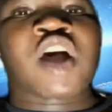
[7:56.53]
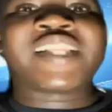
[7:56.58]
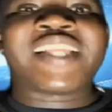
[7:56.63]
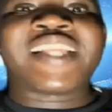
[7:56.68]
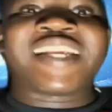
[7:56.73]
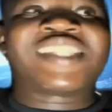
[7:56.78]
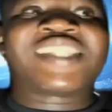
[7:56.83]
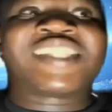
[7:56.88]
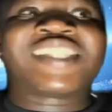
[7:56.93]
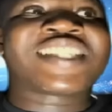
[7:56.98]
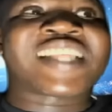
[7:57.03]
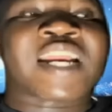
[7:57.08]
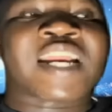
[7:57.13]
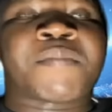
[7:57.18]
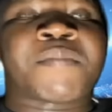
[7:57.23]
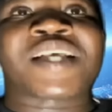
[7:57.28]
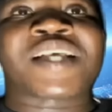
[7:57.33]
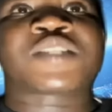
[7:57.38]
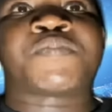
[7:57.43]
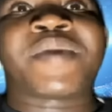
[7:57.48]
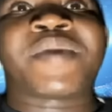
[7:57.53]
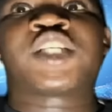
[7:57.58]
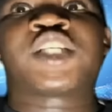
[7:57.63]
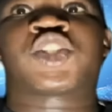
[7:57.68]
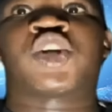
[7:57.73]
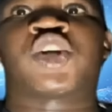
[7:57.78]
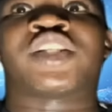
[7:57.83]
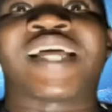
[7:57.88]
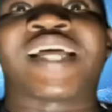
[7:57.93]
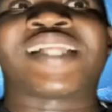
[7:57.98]
or the registrar must make
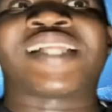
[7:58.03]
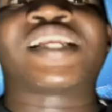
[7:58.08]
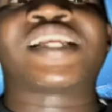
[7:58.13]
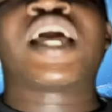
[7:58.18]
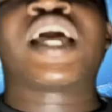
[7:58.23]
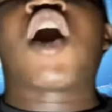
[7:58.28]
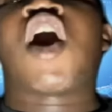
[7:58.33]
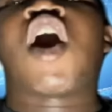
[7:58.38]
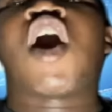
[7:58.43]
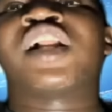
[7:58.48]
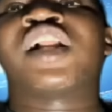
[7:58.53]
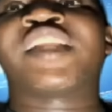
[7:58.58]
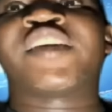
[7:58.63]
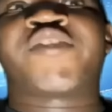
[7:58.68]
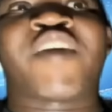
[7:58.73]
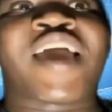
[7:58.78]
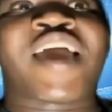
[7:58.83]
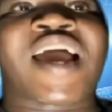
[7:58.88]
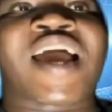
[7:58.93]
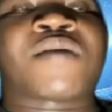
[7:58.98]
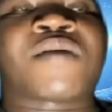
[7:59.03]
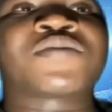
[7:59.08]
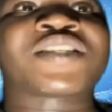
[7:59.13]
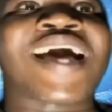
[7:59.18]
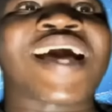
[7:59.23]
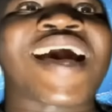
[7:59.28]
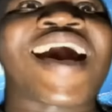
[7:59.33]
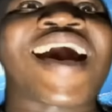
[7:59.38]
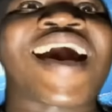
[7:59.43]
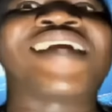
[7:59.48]
sure that all the
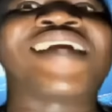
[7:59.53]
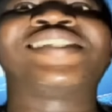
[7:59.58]
firearms are